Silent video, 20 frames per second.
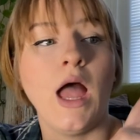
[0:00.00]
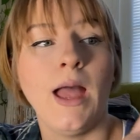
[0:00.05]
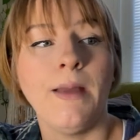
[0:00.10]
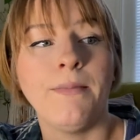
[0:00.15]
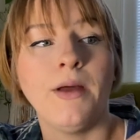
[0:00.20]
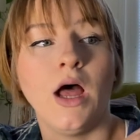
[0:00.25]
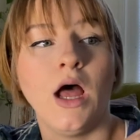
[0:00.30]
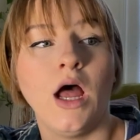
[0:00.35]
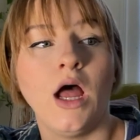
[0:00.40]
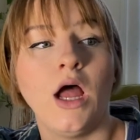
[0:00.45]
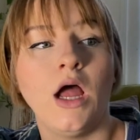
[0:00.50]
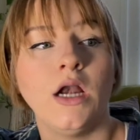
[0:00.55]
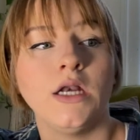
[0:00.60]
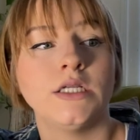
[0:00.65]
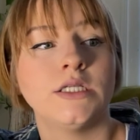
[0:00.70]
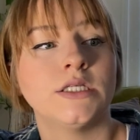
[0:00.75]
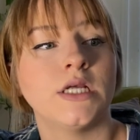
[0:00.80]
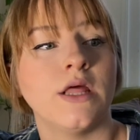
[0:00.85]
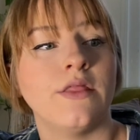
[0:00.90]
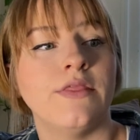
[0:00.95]
I
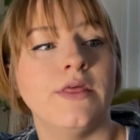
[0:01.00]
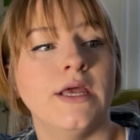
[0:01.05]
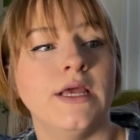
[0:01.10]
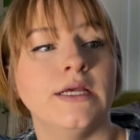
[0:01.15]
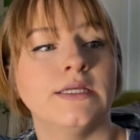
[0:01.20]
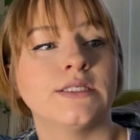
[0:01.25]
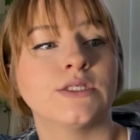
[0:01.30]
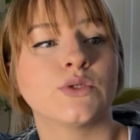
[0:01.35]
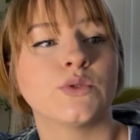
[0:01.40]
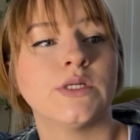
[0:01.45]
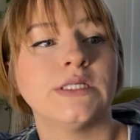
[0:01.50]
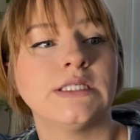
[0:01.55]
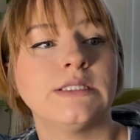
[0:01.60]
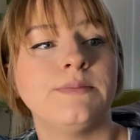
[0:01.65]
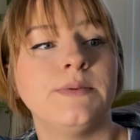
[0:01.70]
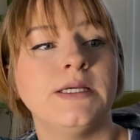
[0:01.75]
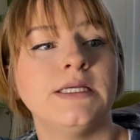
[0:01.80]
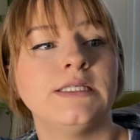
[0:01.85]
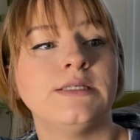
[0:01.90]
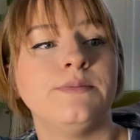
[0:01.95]
bought this
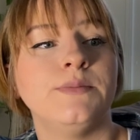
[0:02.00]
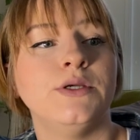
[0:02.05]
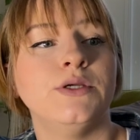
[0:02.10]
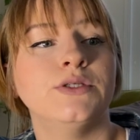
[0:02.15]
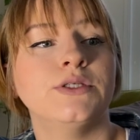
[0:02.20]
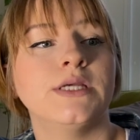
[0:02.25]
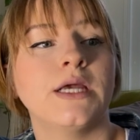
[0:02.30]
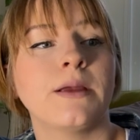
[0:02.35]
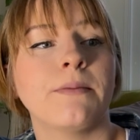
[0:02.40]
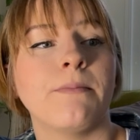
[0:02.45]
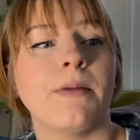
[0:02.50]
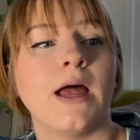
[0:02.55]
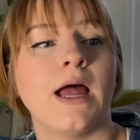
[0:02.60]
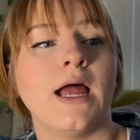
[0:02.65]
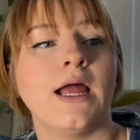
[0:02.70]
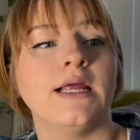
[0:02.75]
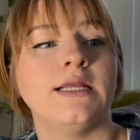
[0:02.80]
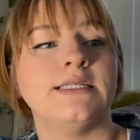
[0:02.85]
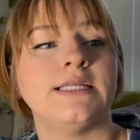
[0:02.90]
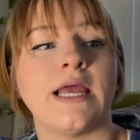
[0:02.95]
Christmas music
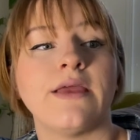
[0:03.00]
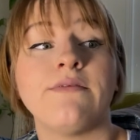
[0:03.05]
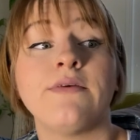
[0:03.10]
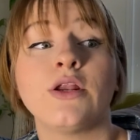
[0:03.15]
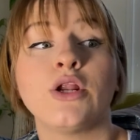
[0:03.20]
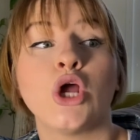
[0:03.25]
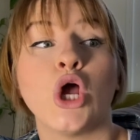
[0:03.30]
by David